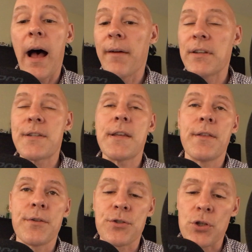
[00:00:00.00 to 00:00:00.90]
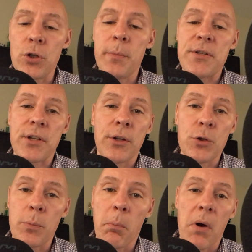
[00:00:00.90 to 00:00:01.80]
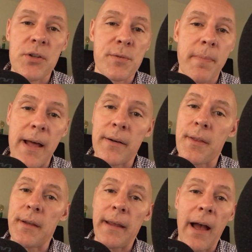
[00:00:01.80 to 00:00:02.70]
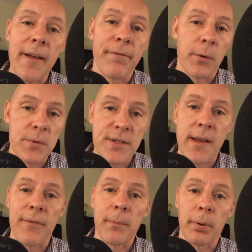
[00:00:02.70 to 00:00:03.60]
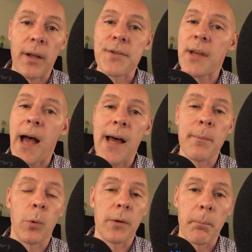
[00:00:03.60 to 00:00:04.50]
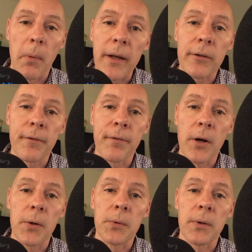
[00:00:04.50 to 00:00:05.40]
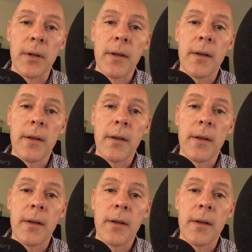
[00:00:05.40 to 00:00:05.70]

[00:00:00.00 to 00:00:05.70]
Obviously, the Zoom is going to do much better than the iPhone 7 Plus onboard microphone,